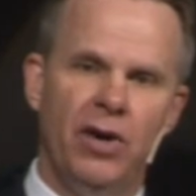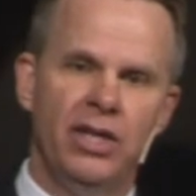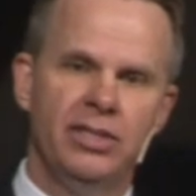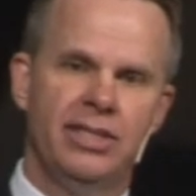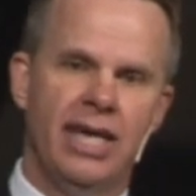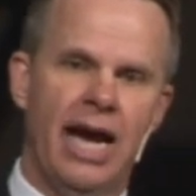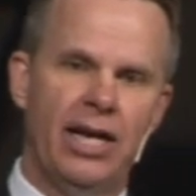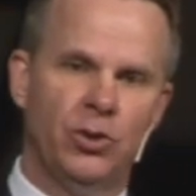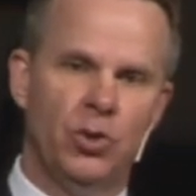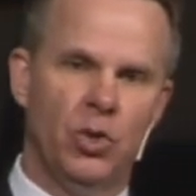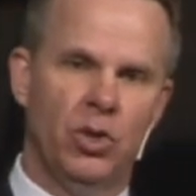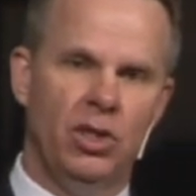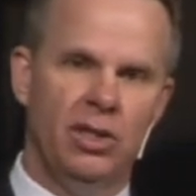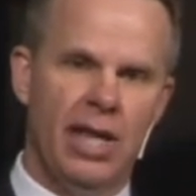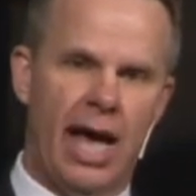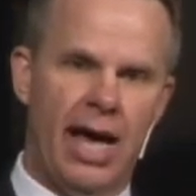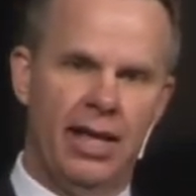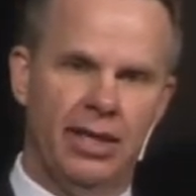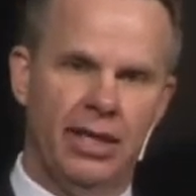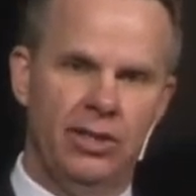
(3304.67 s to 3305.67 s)
doctrinal
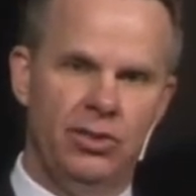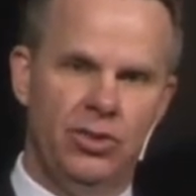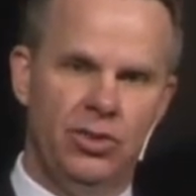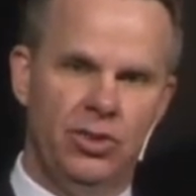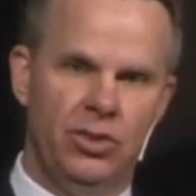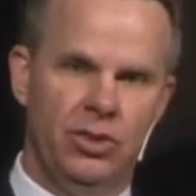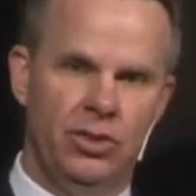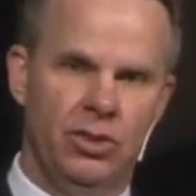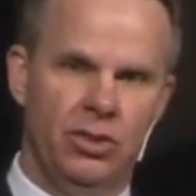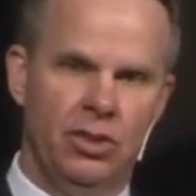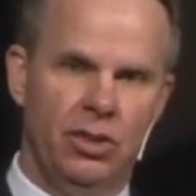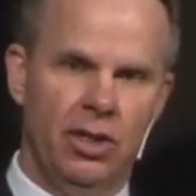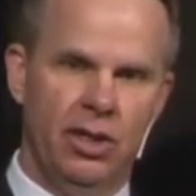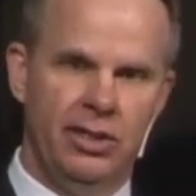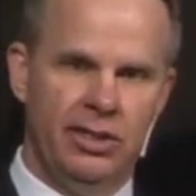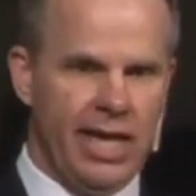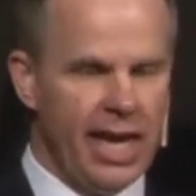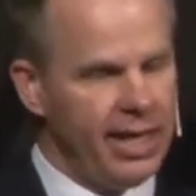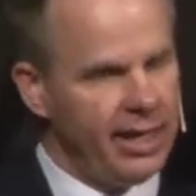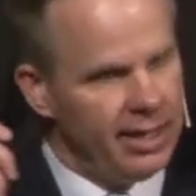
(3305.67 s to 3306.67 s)
knowledge,
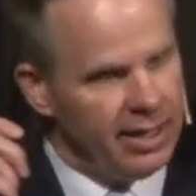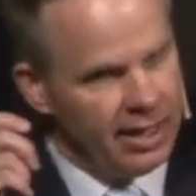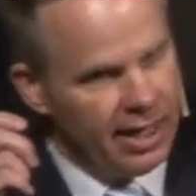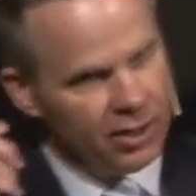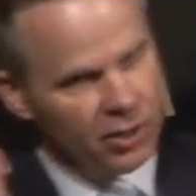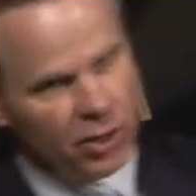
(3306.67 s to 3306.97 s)
taking it under